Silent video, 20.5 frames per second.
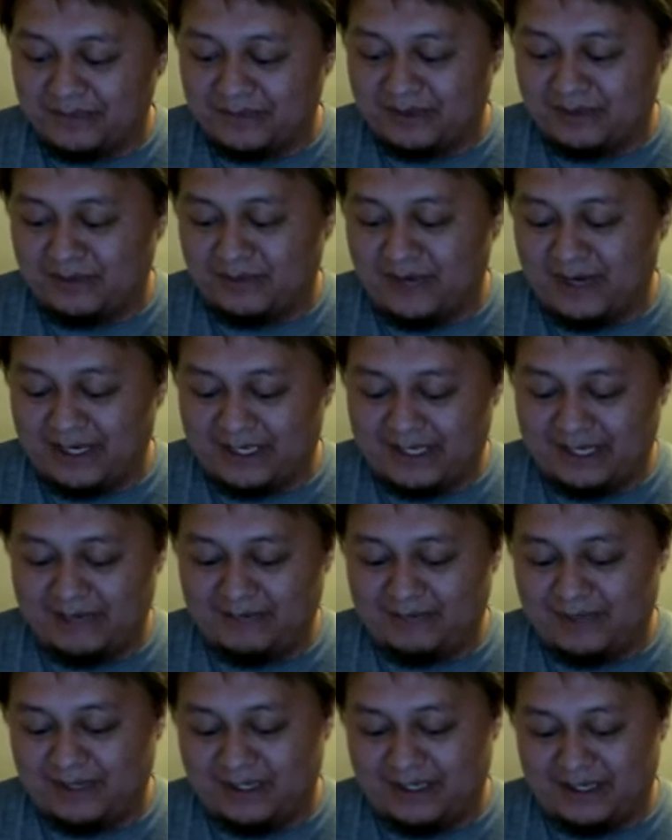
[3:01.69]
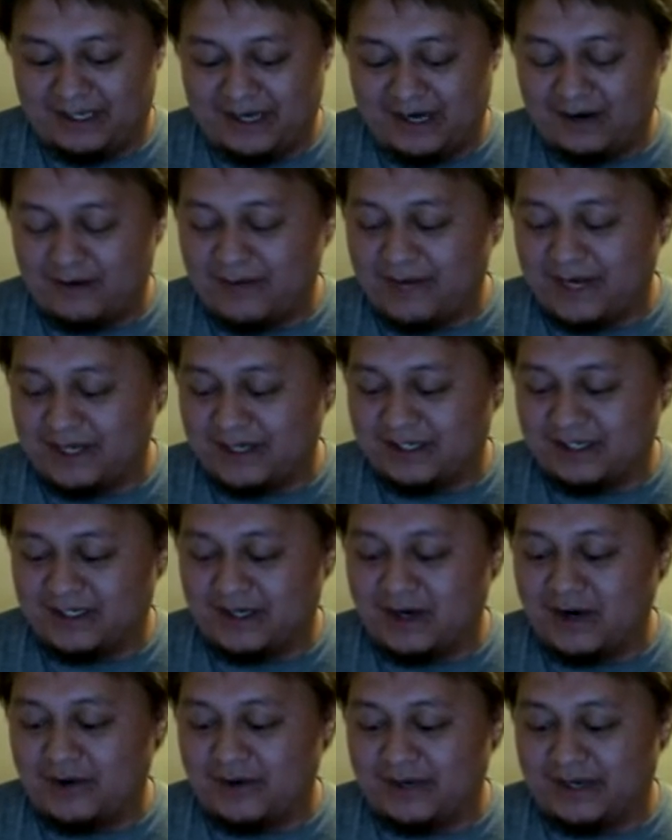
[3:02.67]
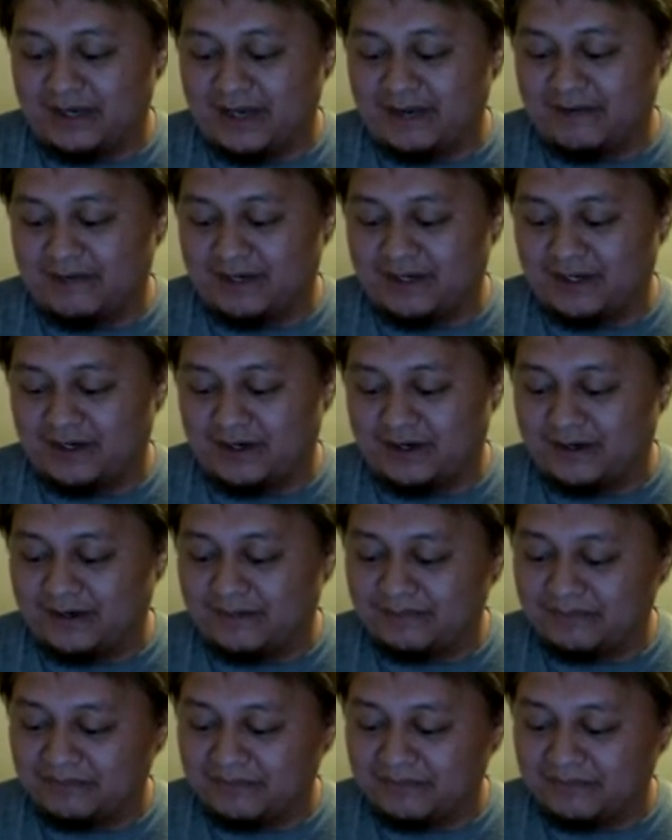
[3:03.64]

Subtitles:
the way to keep the Aromages going every turn,